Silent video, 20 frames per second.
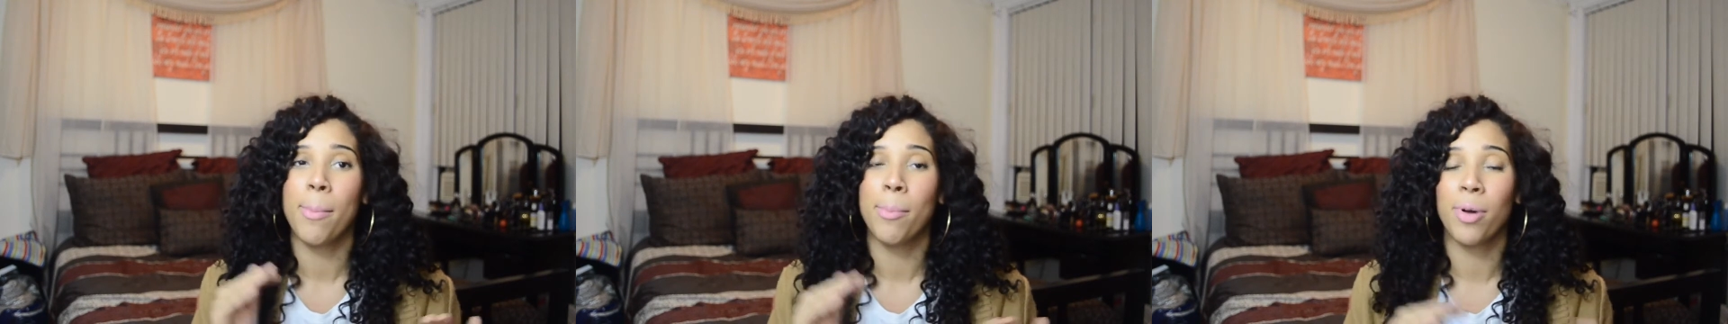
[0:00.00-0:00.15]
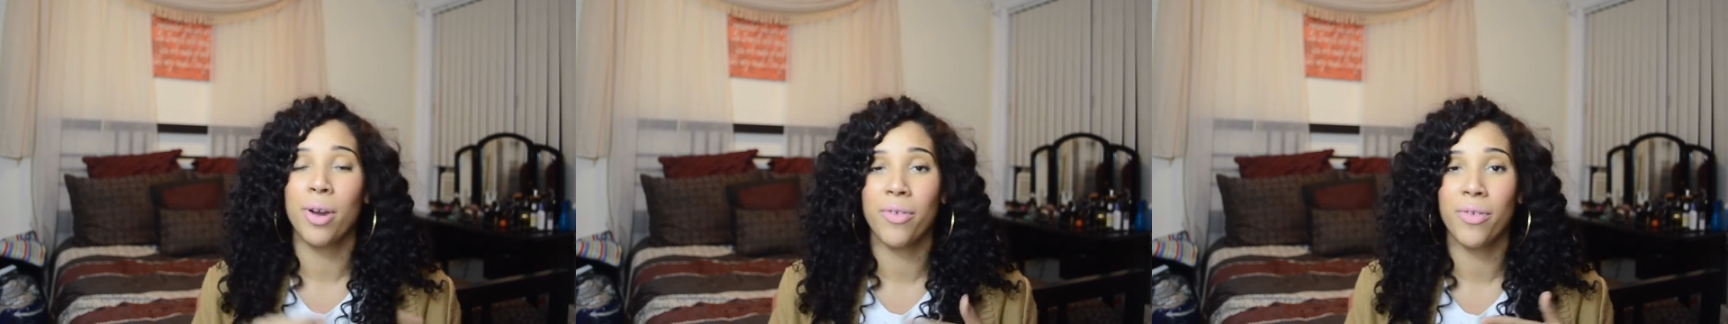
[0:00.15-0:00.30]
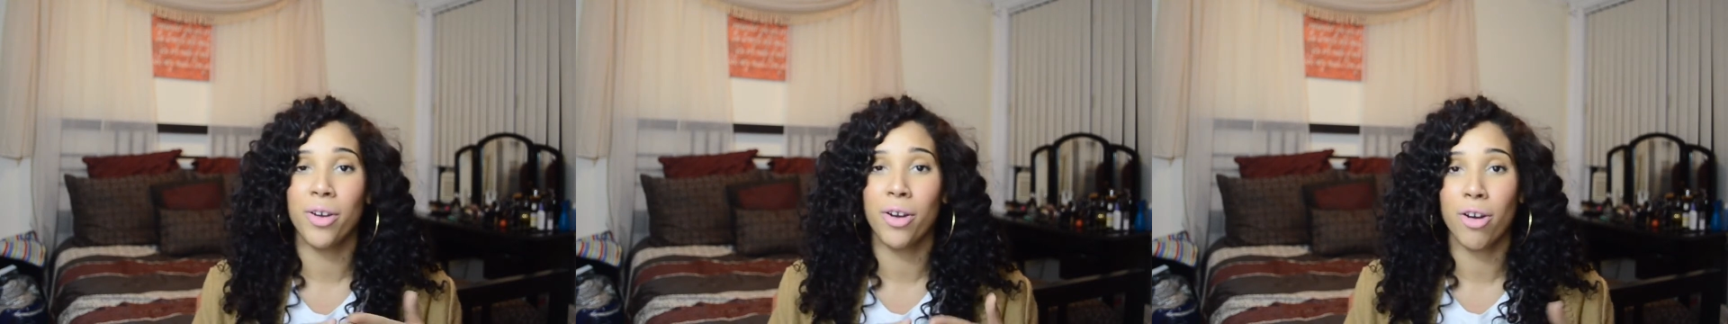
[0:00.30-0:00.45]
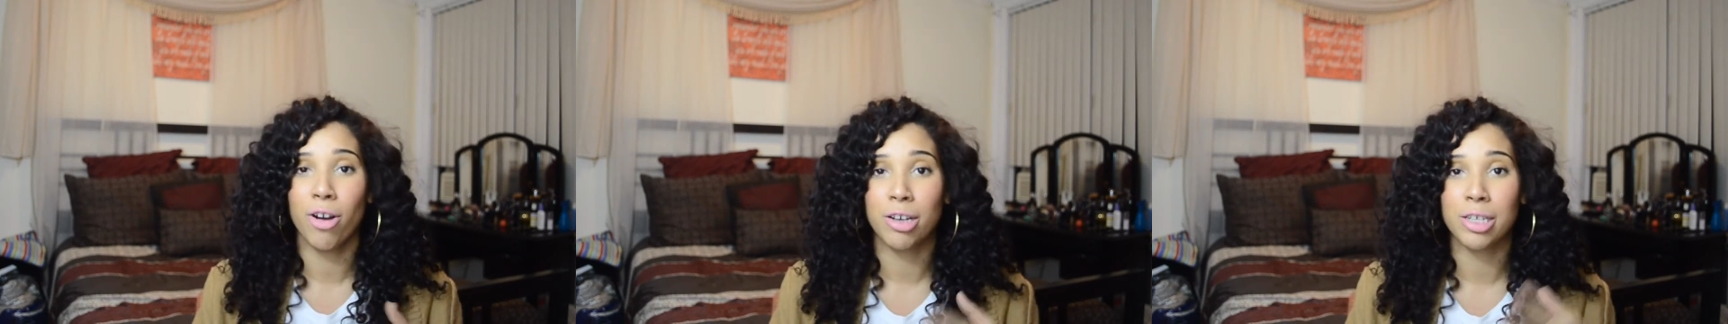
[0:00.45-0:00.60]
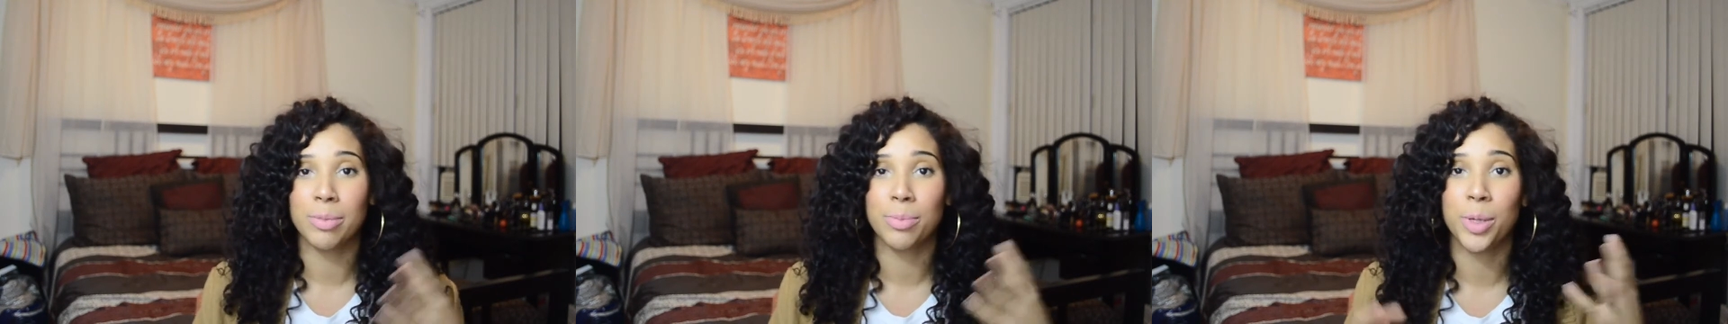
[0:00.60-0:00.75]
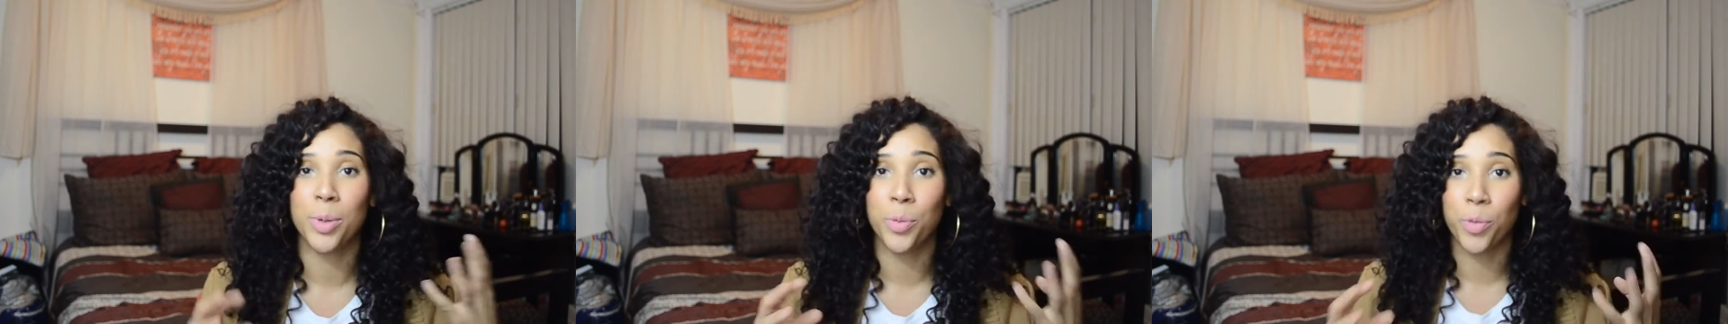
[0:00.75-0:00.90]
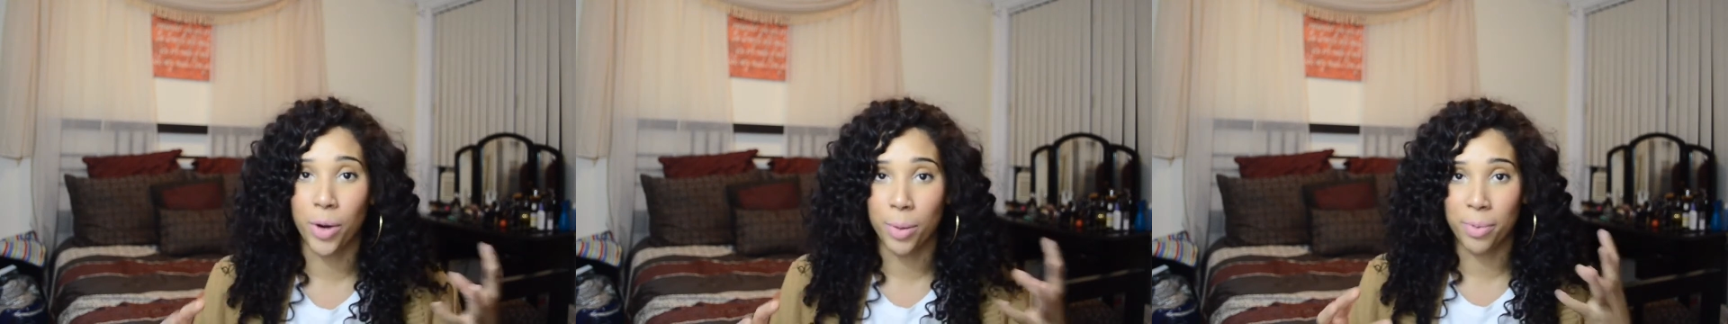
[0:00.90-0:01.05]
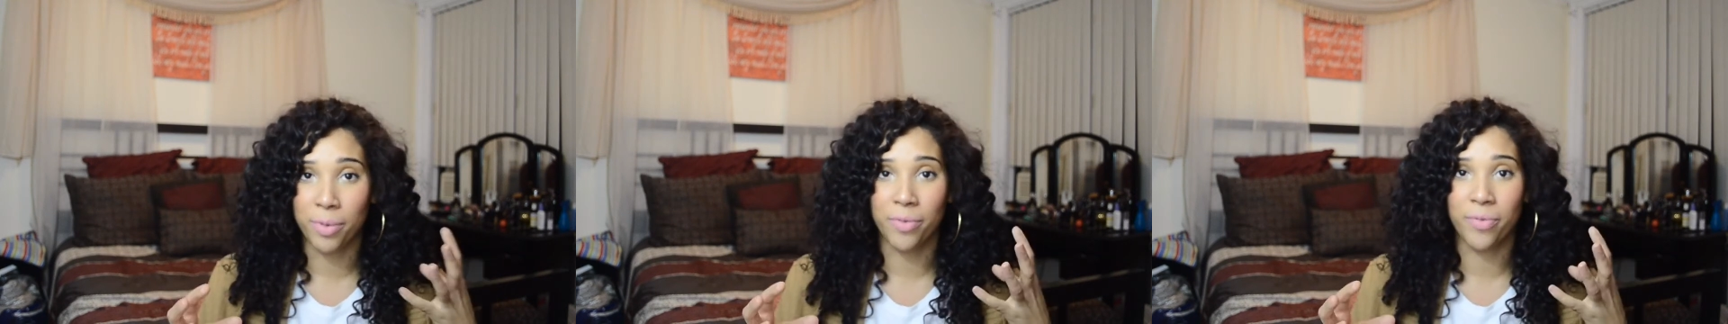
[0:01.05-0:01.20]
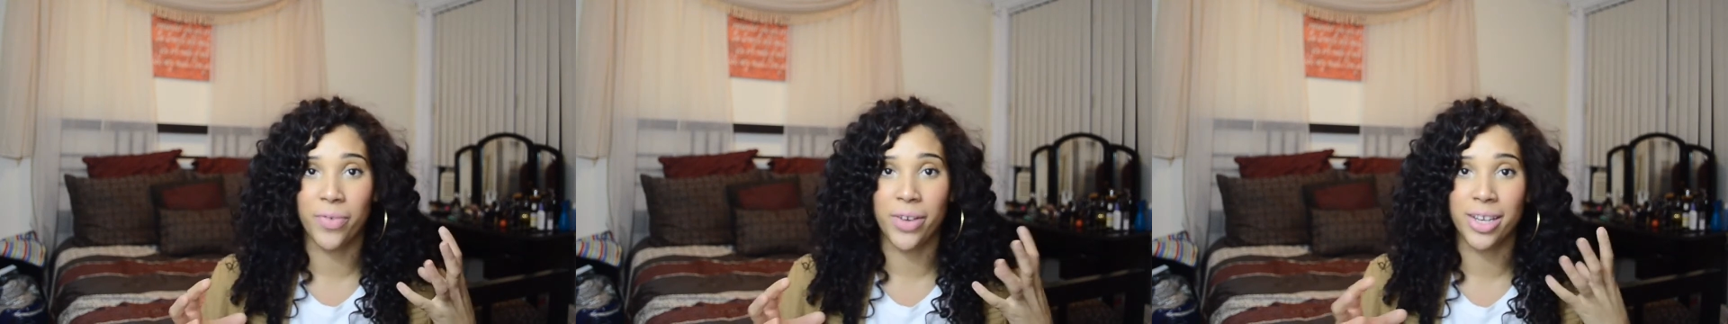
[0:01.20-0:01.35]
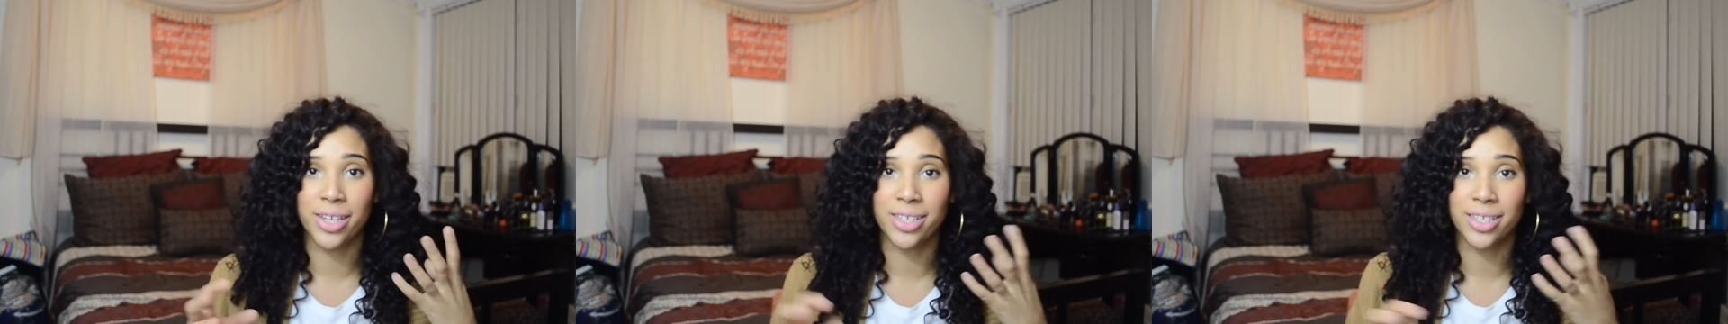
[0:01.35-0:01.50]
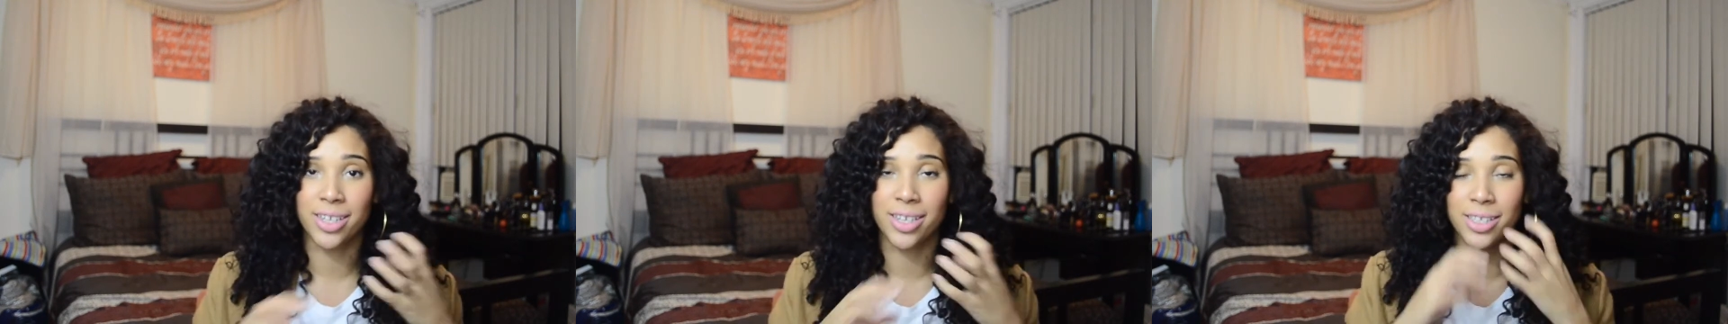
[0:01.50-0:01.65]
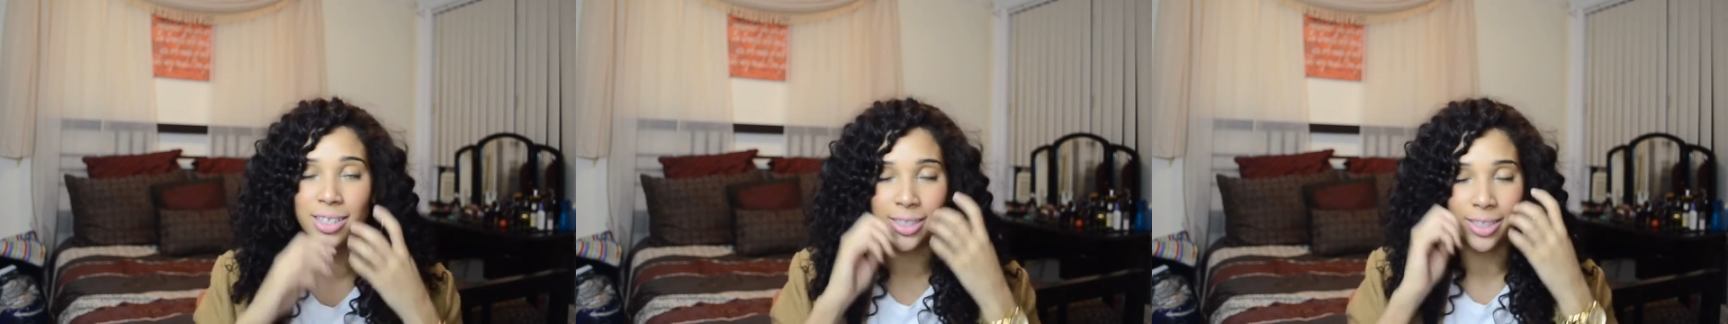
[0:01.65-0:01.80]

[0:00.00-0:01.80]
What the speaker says: boyfriend calls me rubber face because